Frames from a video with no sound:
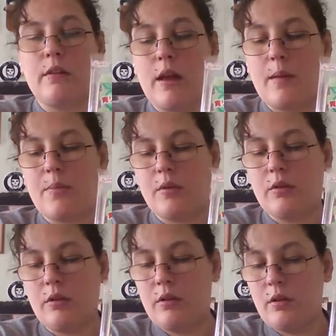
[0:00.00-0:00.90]

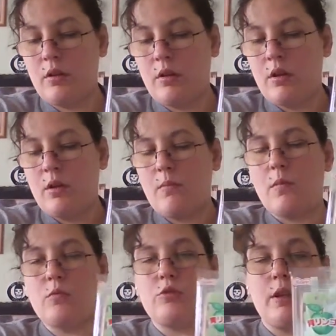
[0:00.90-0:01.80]
apple
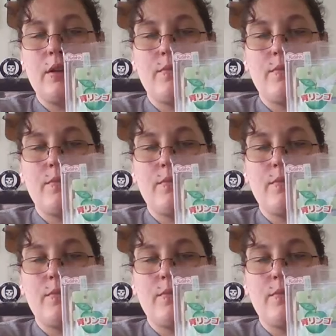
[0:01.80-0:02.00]
mochi.